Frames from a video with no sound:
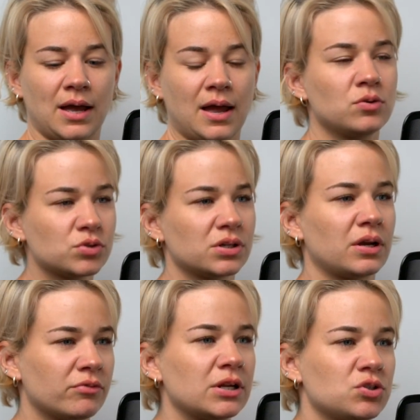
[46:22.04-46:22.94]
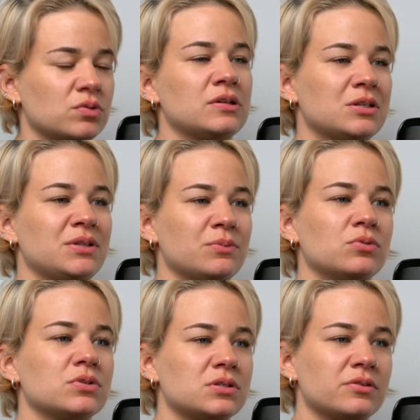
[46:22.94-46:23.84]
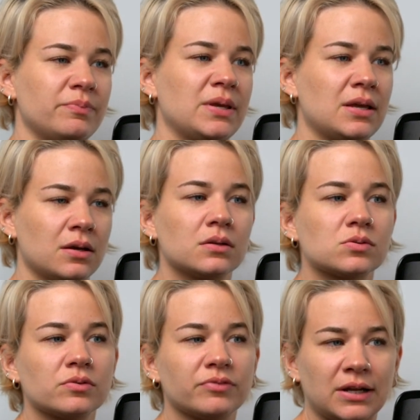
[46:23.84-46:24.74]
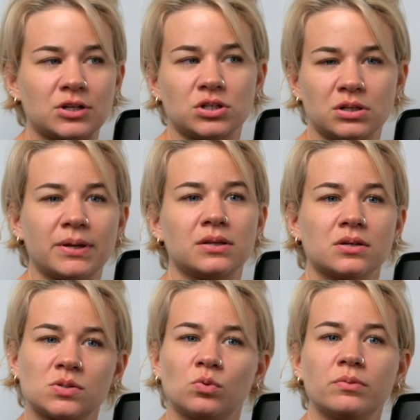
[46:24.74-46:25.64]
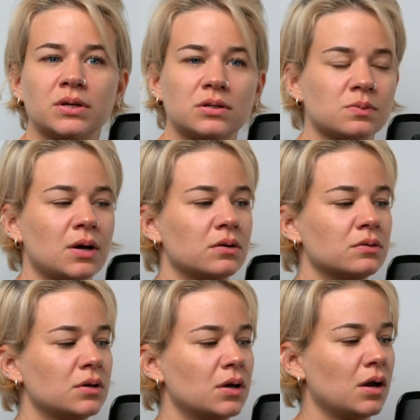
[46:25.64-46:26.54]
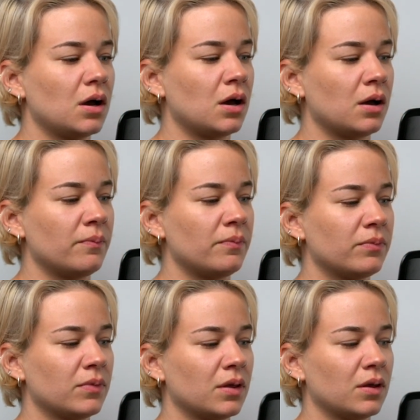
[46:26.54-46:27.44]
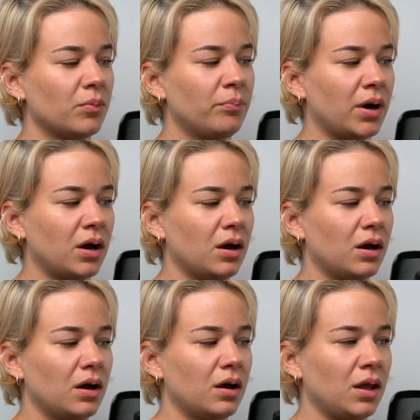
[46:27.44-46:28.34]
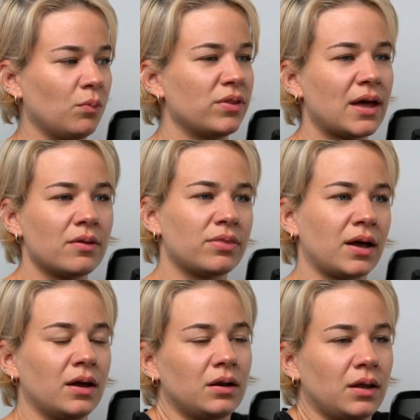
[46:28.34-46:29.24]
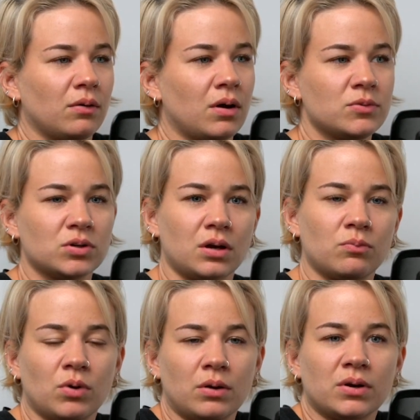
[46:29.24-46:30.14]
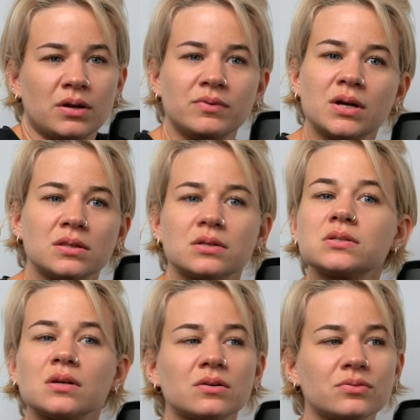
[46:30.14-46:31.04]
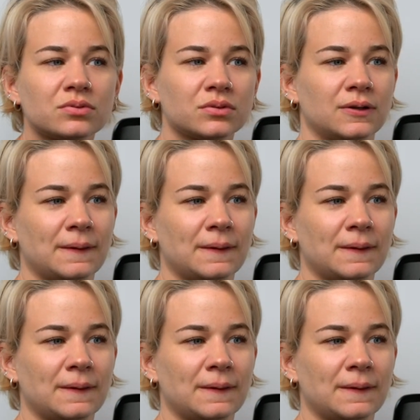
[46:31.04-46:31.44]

and also like really drilled into me the importance of being a sort of financially independent as a woman as well. But like without that, like why would I have learned this stuff?